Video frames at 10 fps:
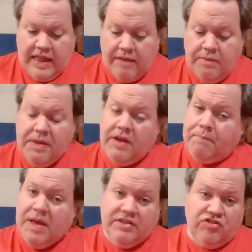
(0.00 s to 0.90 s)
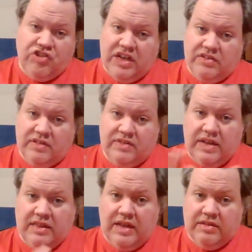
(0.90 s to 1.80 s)
That would be your best chance to
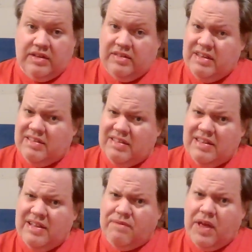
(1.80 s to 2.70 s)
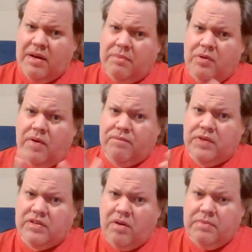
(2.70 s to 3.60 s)
see this, because this isn't available on
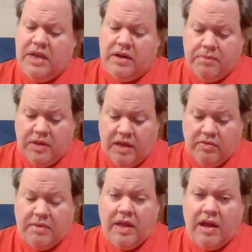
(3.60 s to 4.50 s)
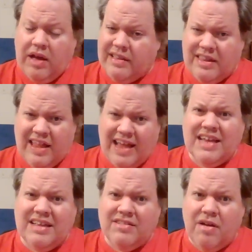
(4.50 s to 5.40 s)
physical media completely. Now, I think
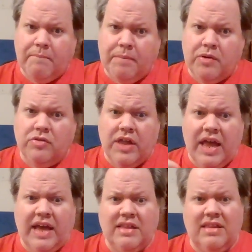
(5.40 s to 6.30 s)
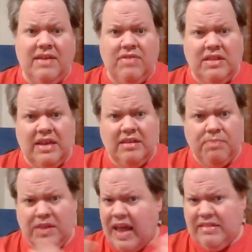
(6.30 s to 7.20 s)
it is on bootleg DVDs,
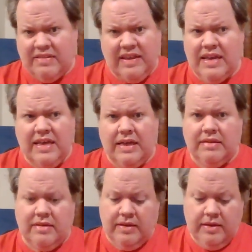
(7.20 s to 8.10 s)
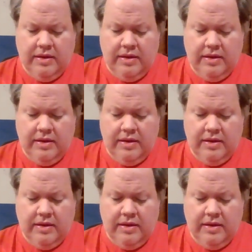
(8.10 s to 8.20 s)
but that's it.